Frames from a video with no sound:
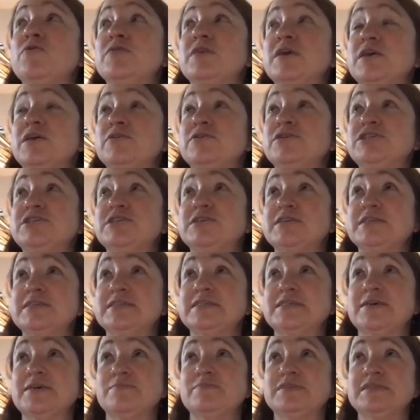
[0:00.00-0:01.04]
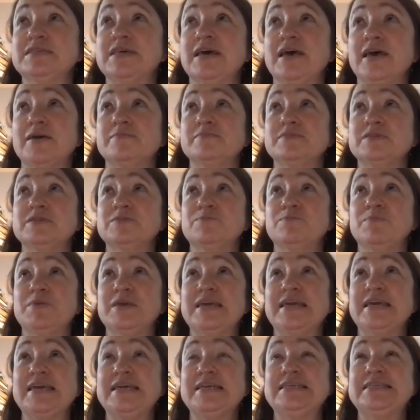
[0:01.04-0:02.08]
that you shouldn't sometimes
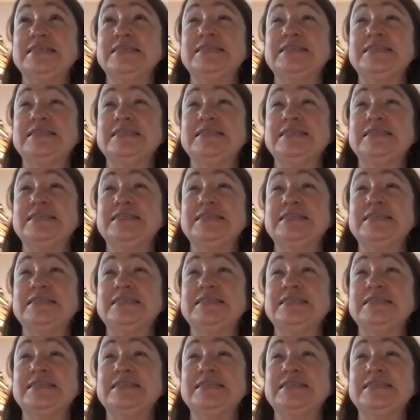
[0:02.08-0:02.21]
be